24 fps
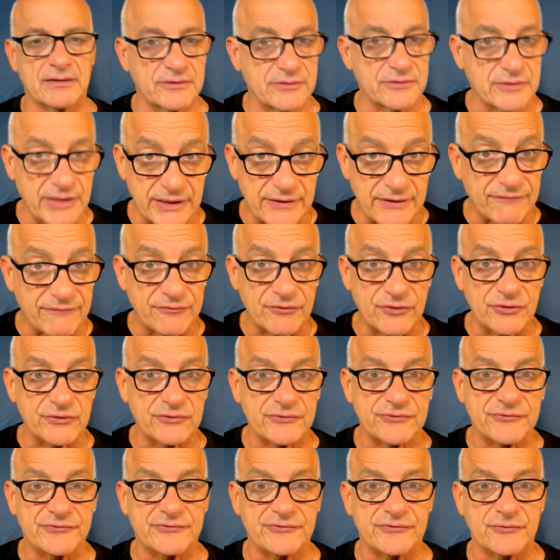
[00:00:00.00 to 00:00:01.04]
get a
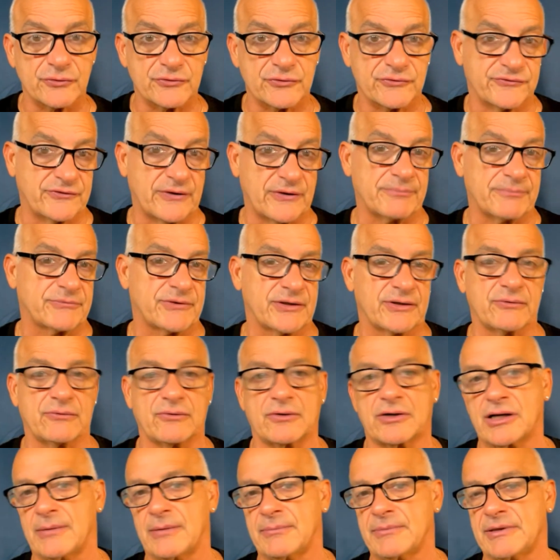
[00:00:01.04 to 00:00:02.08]
verse or something
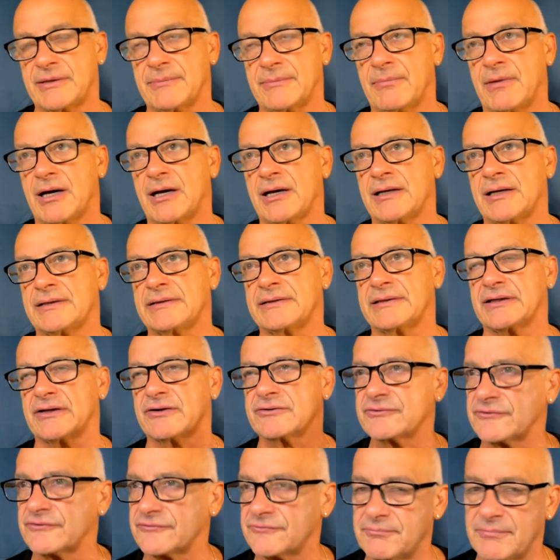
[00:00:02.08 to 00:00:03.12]
will come into mind, and
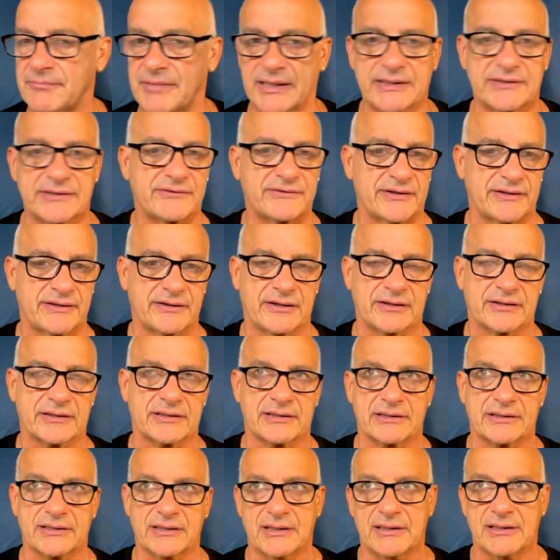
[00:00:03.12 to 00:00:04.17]
I'll just meditate on
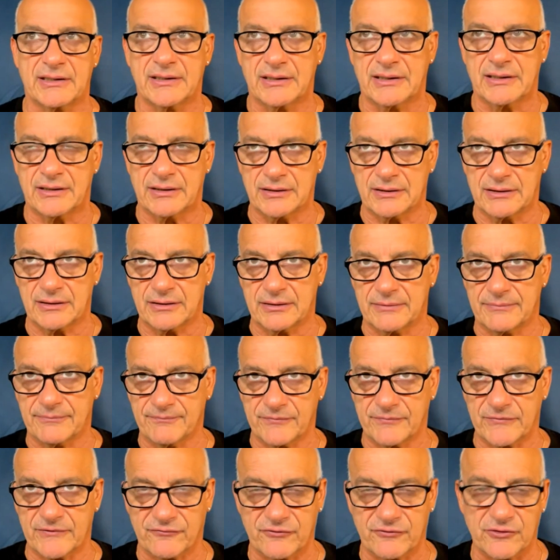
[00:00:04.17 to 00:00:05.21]
it
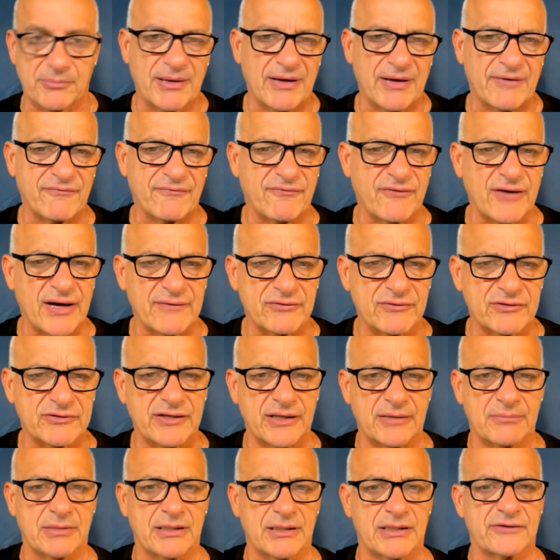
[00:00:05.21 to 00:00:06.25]
for about 5 or
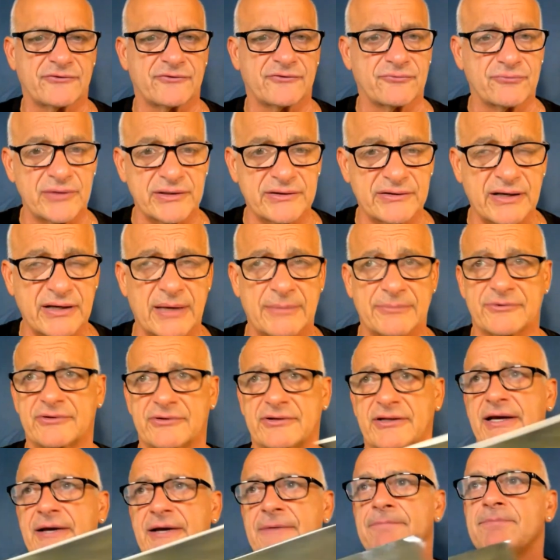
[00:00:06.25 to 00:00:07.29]
10 minutes, three times a
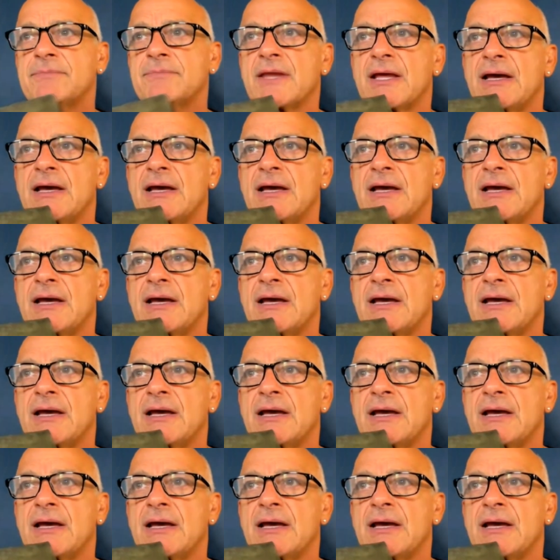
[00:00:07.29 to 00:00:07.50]
day.